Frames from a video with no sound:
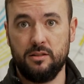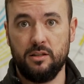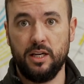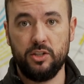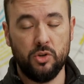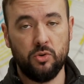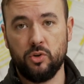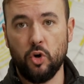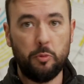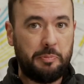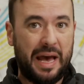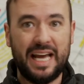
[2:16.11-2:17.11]
Right? Don't
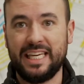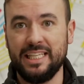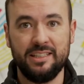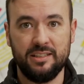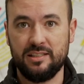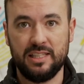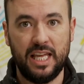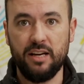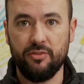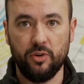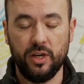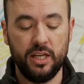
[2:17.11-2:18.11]
go back into
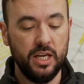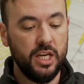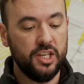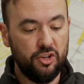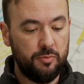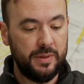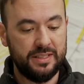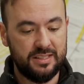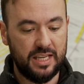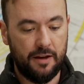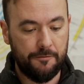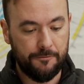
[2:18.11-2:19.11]
slavery. You've been
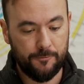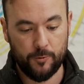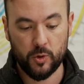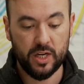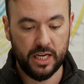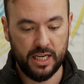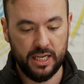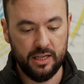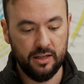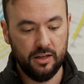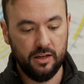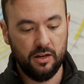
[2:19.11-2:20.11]
set
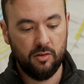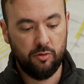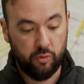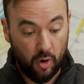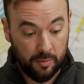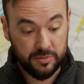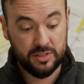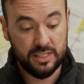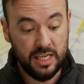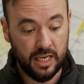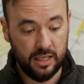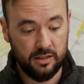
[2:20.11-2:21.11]
free from
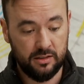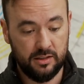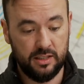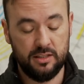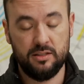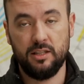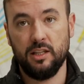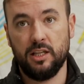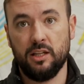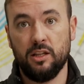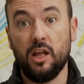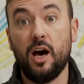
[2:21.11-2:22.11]
sin. He's
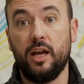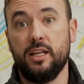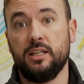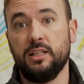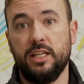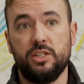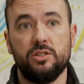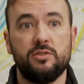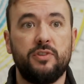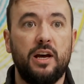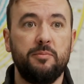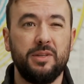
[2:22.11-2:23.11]
dealing a lot in Galatians
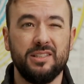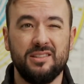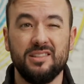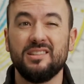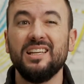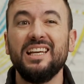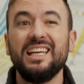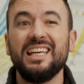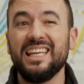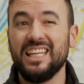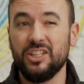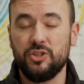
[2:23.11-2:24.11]
5 because this
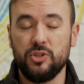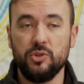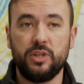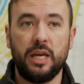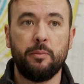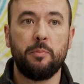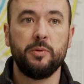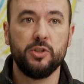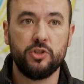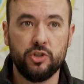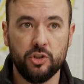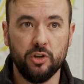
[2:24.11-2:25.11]
issue came up in
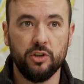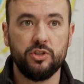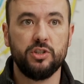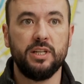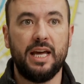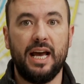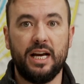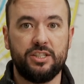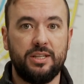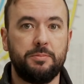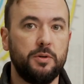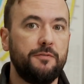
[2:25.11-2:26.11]
the church in
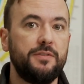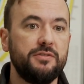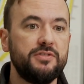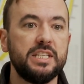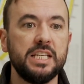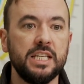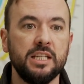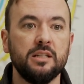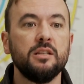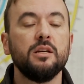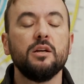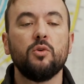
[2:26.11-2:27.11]
Acts chapter
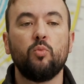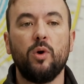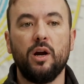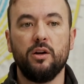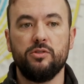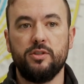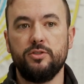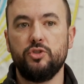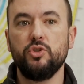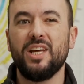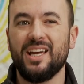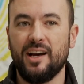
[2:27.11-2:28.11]
15, where the
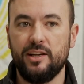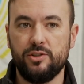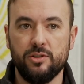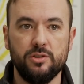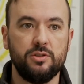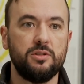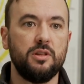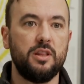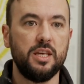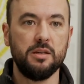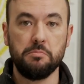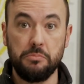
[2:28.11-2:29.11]
Judaizers,
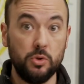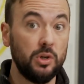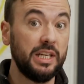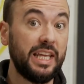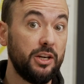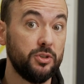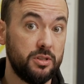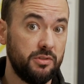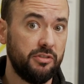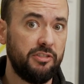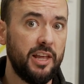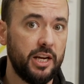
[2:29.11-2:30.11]
the mutilators of
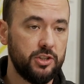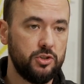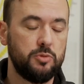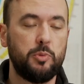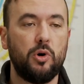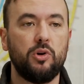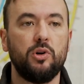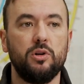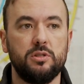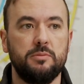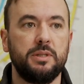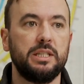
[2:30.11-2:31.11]
the flesh, as Paul
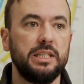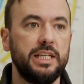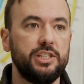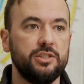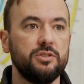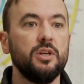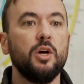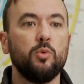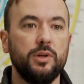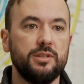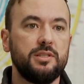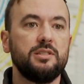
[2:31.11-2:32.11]
calls them in Galatians,
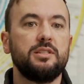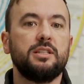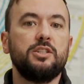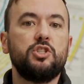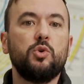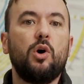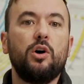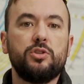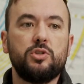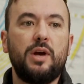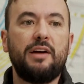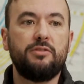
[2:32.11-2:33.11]
were insisting that you
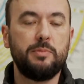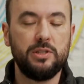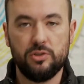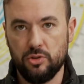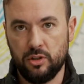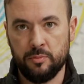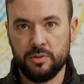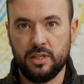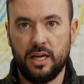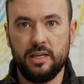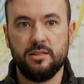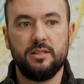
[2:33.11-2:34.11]
also have to be
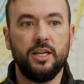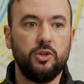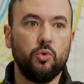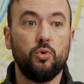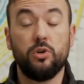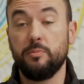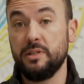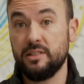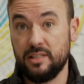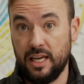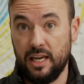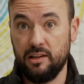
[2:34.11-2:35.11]
circumcised in order to be
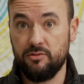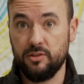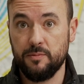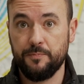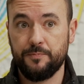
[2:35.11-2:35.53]
saved.